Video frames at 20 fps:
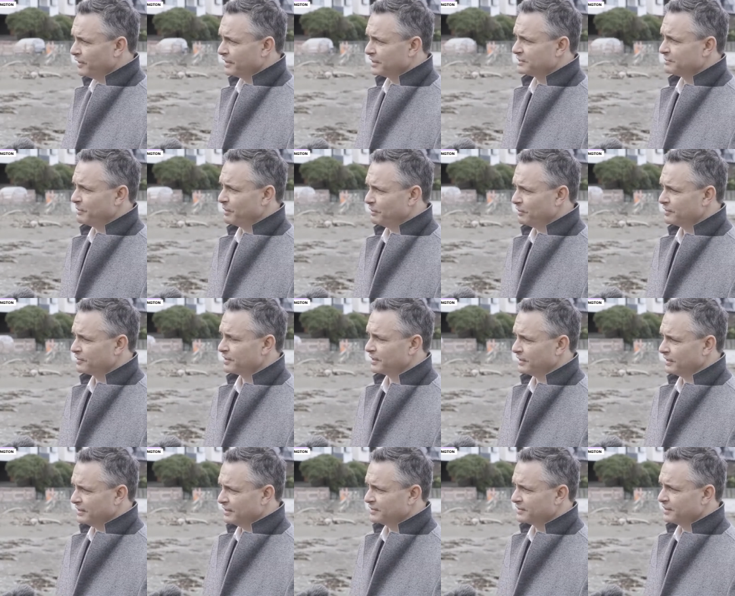
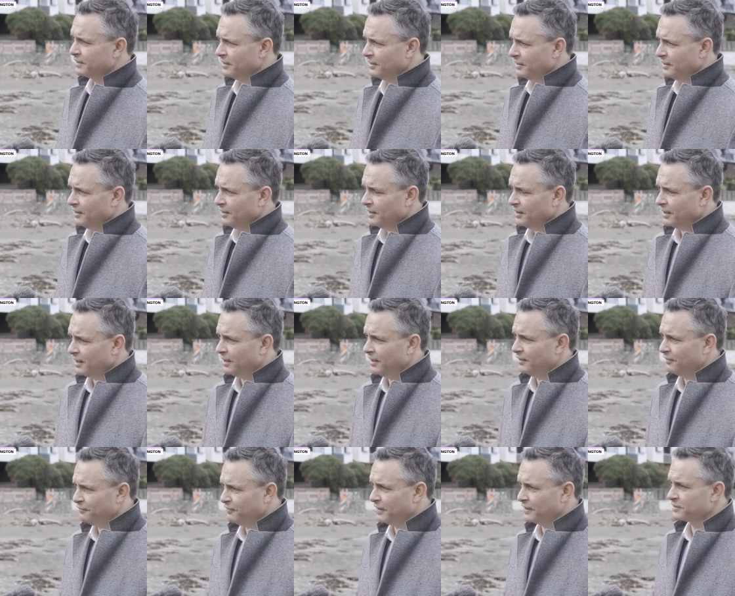experiencing these uh,
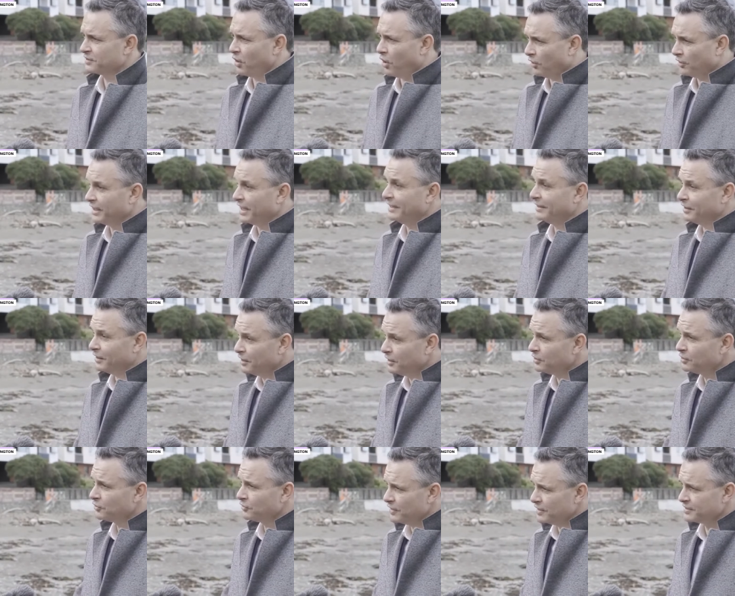effects on an
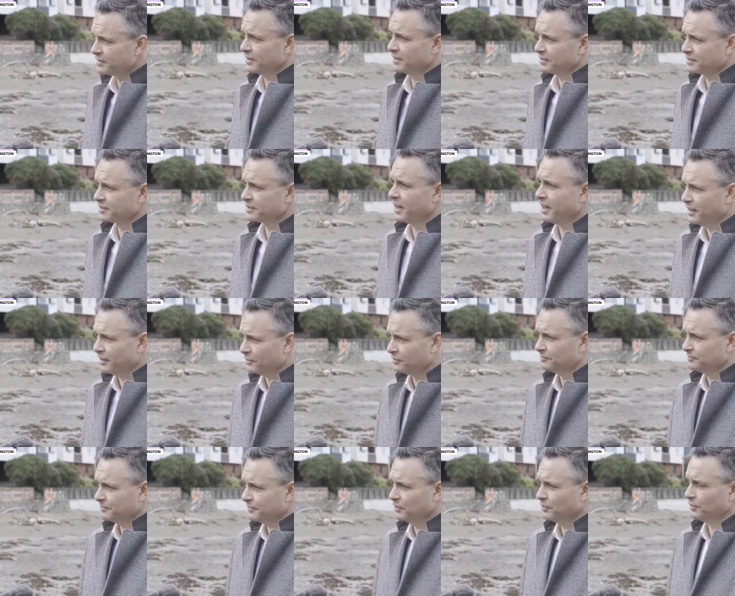increasing scale,
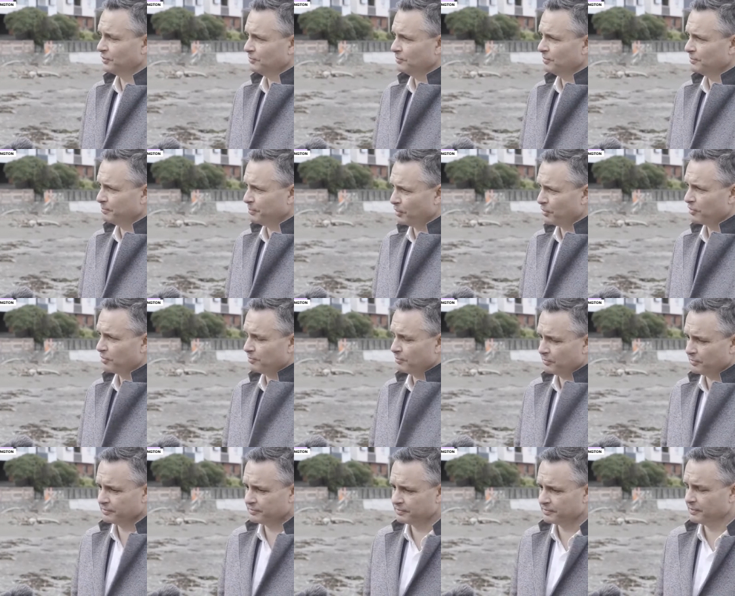you know, both
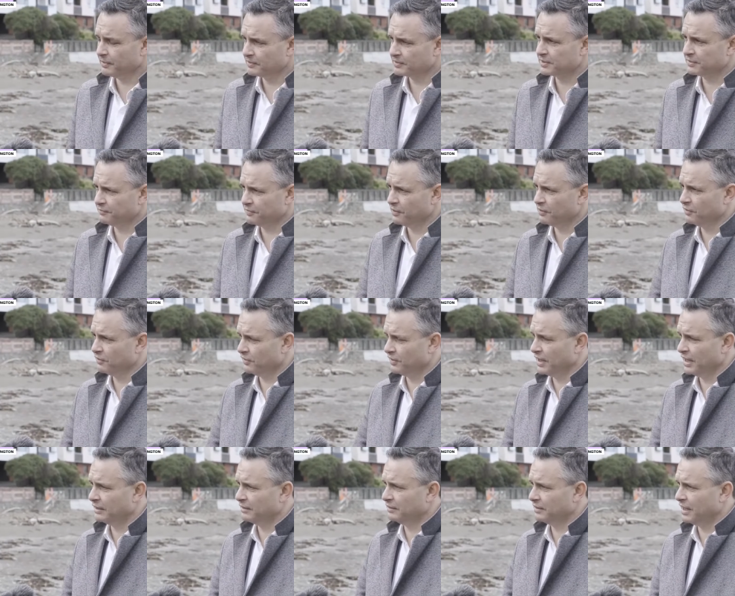severity
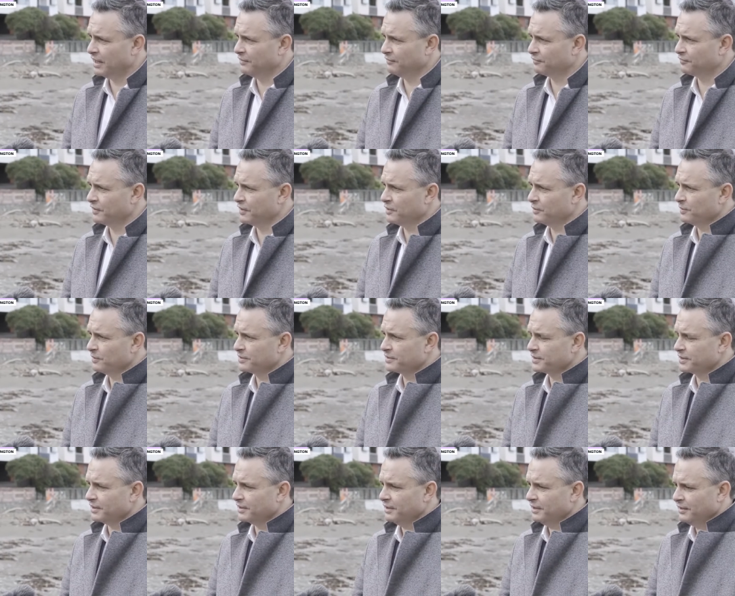and, and
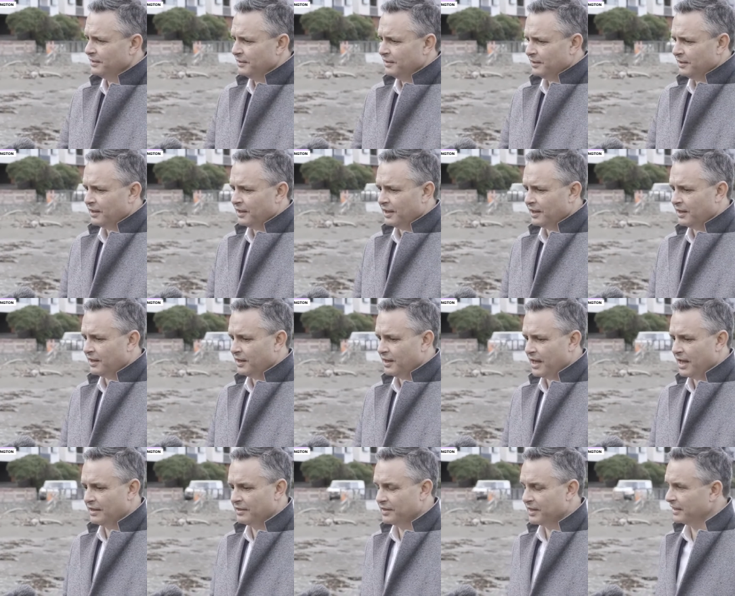frequency. Uh,
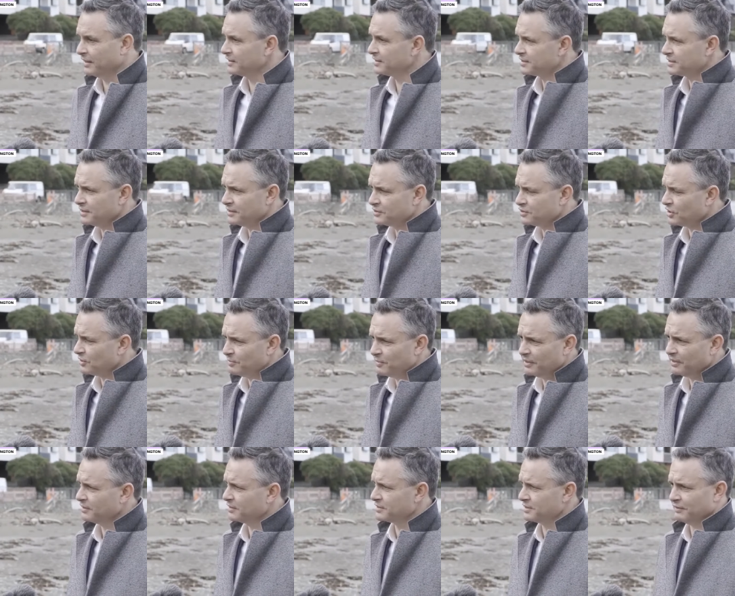and that is
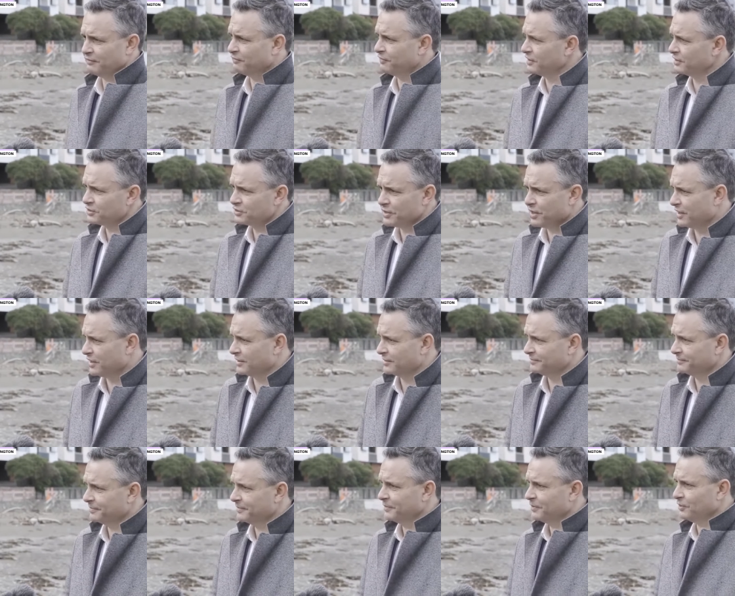tremendously frustrating,
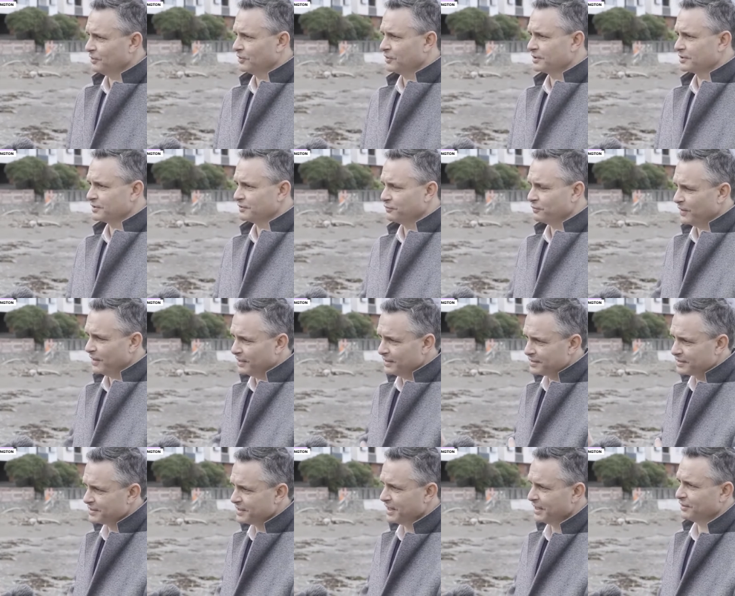you know, because if we had
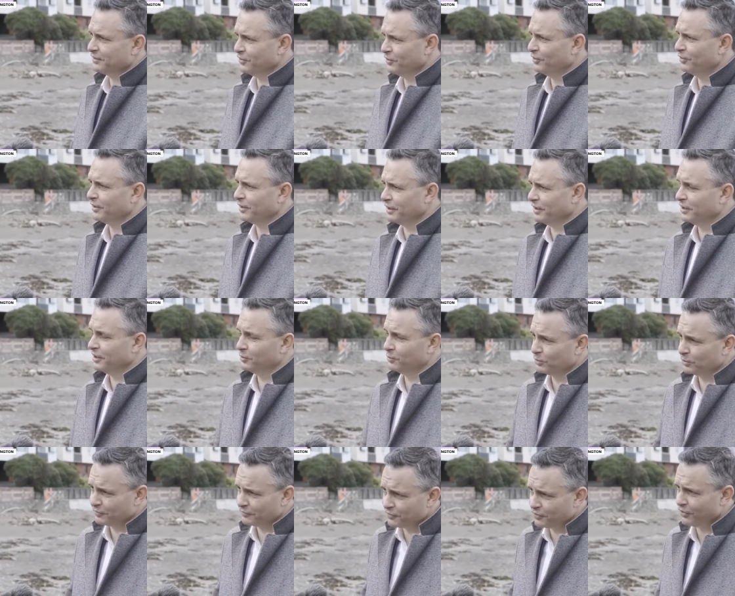started earlier, it
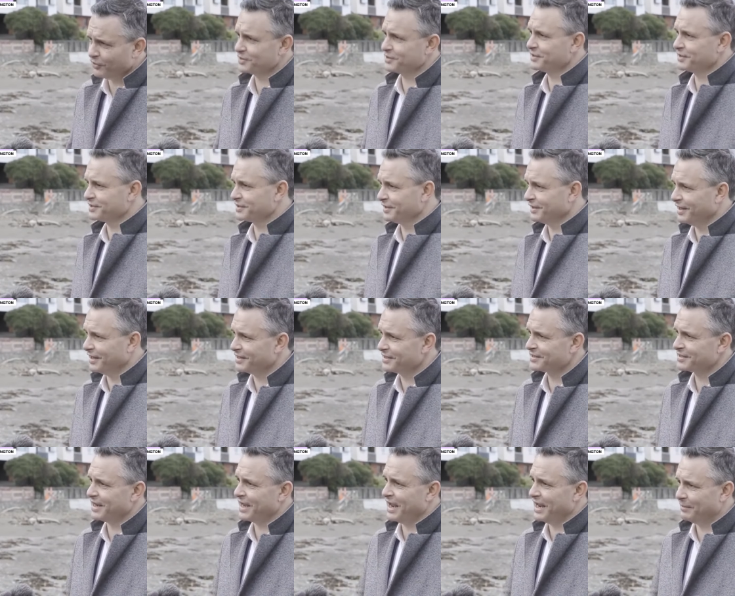would have cost us
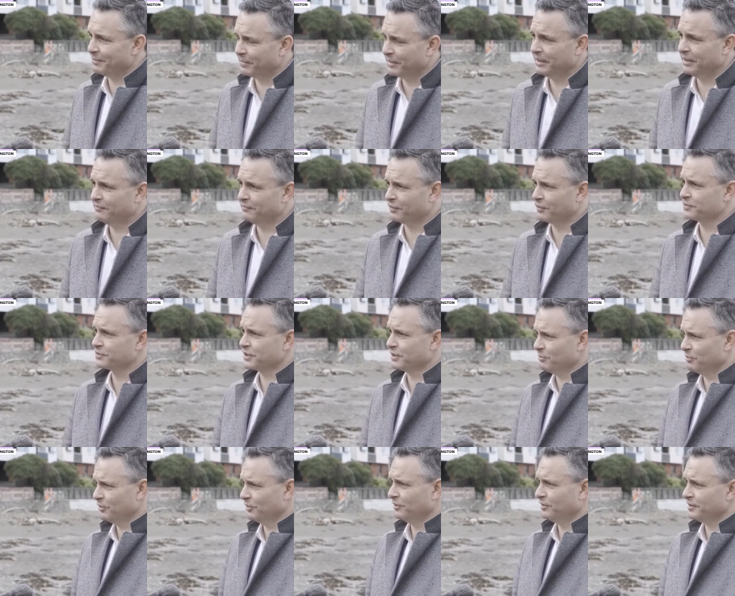less, and many of those
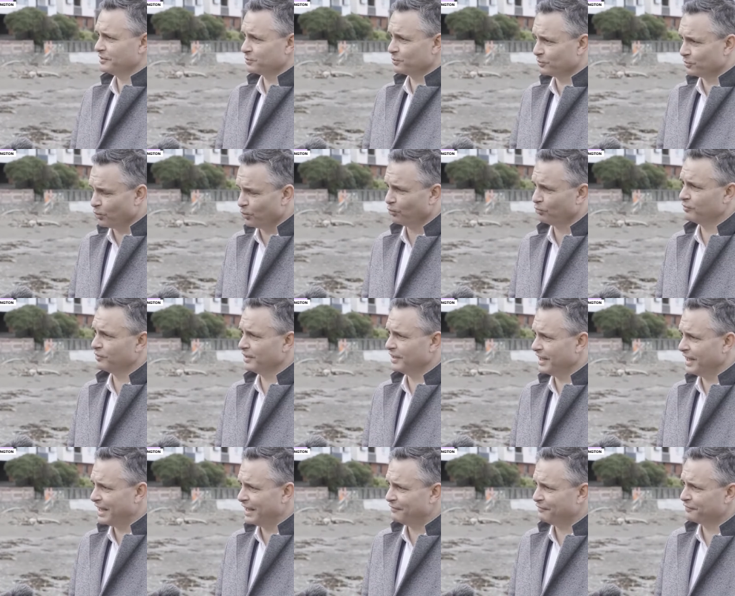communities would already
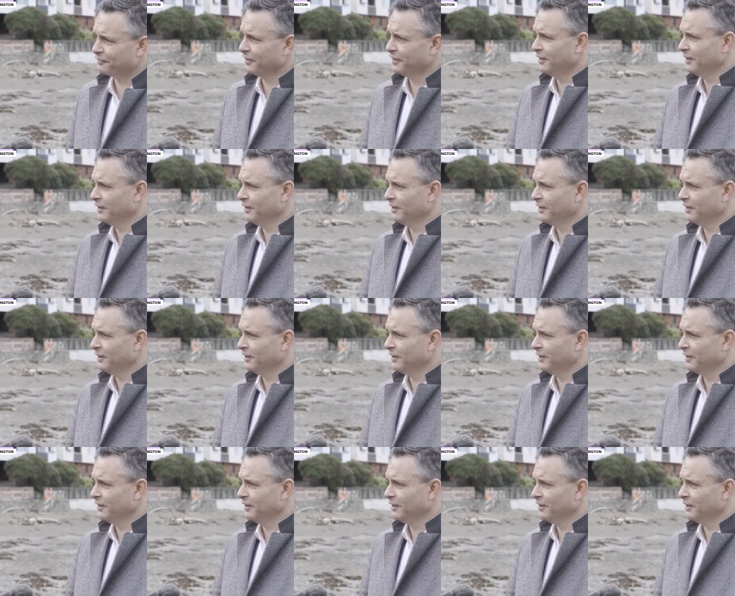have,